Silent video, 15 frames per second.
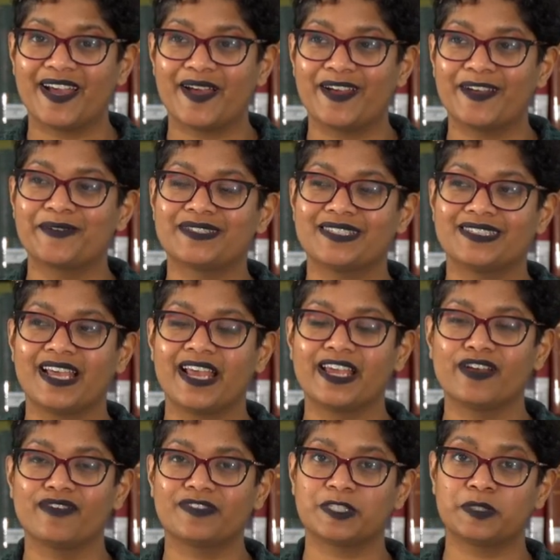It was the
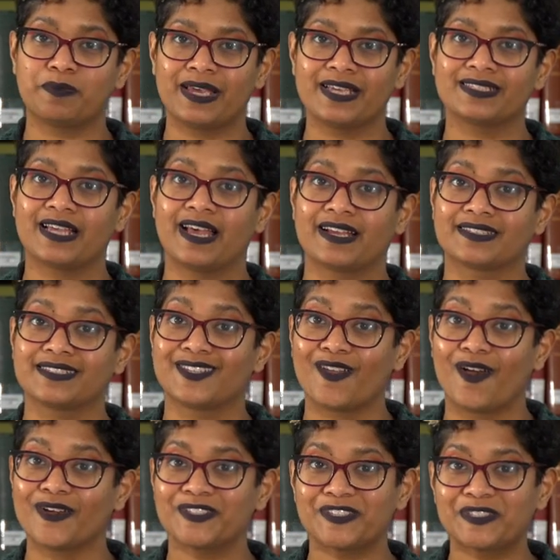day of the SpaceX
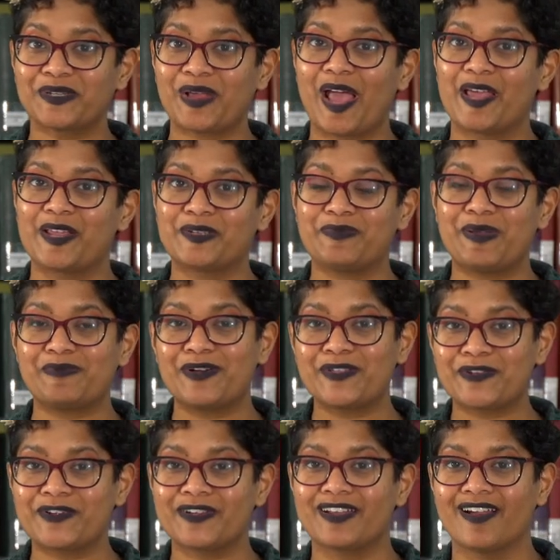launch, and my
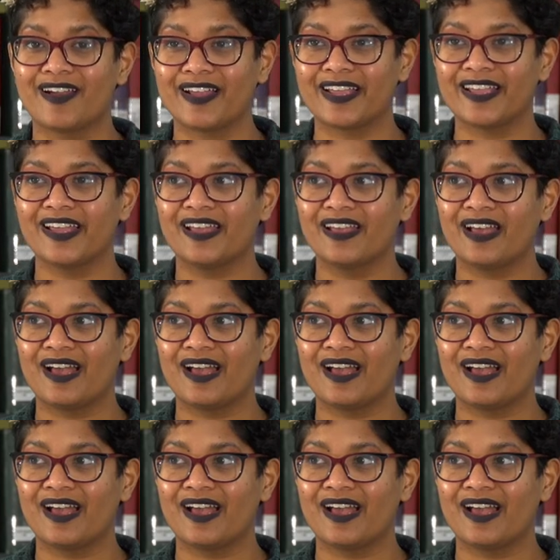mother and I,